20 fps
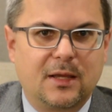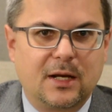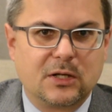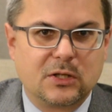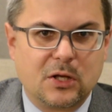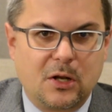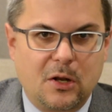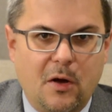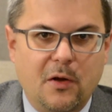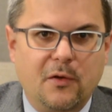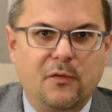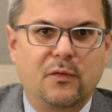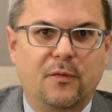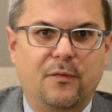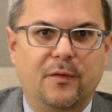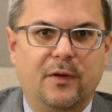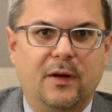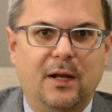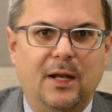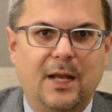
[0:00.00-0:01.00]
there's a lot of
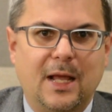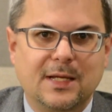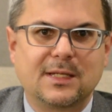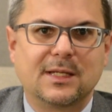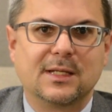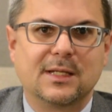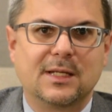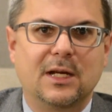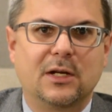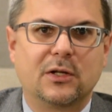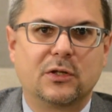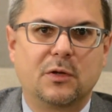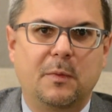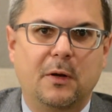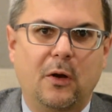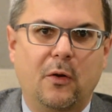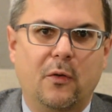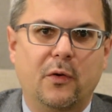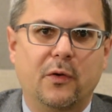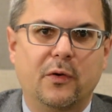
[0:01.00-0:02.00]
lessons here to be
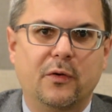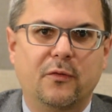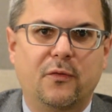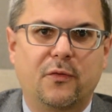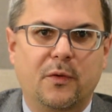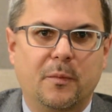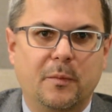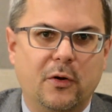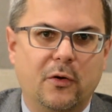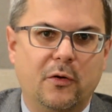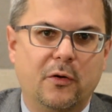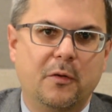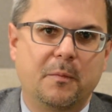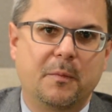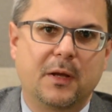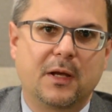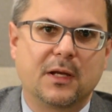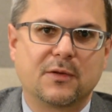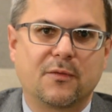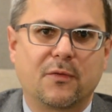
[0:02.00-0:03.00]
learned from Europe
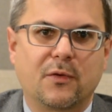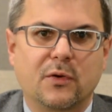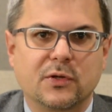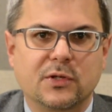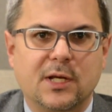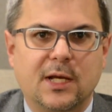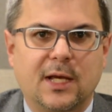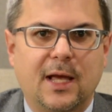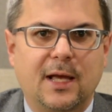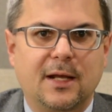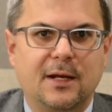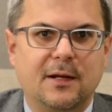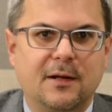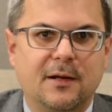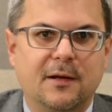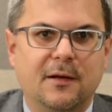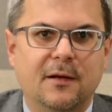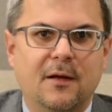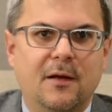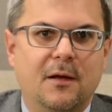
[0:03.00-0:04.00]
because, of course, in
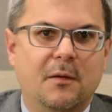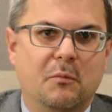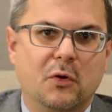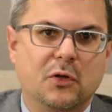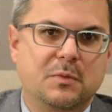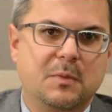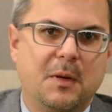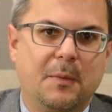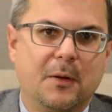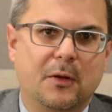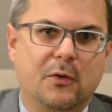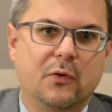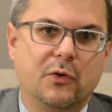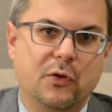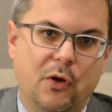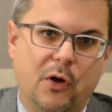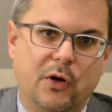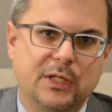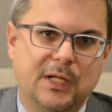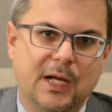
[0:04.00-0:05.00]
Canada, most people could
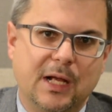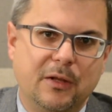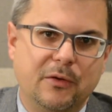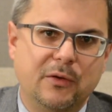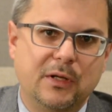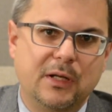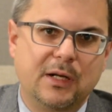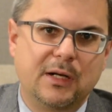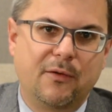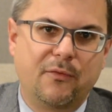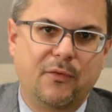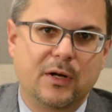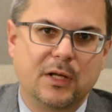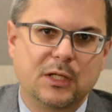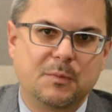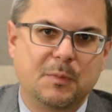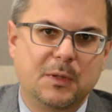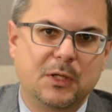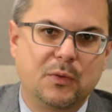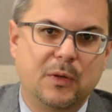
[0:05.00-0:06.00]
not tell you the
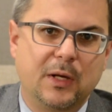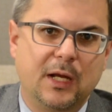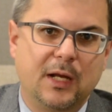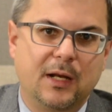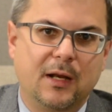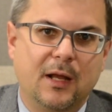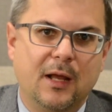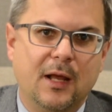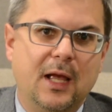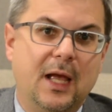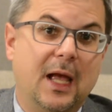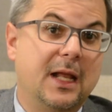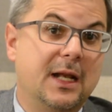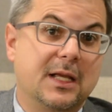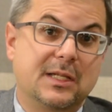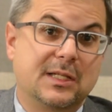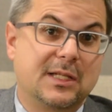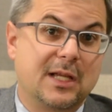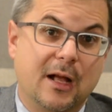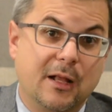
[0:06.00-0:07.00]
difference between an
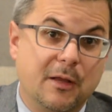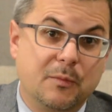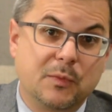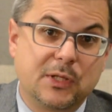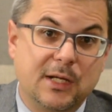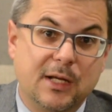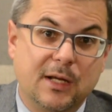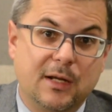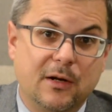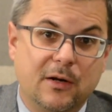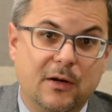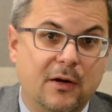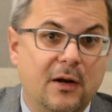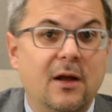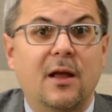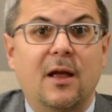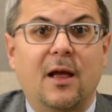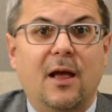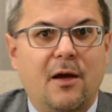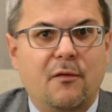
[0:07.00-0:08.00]
asylum seeker,
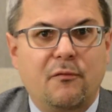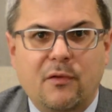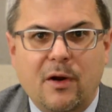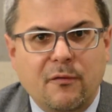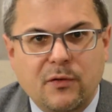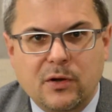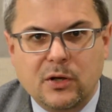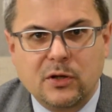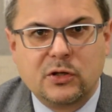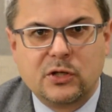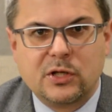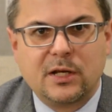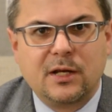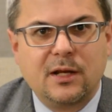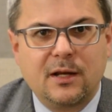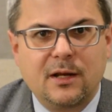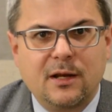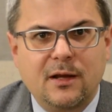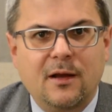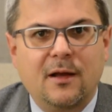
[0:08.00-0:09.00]
a
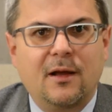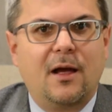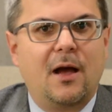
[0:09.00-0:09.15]
refugee,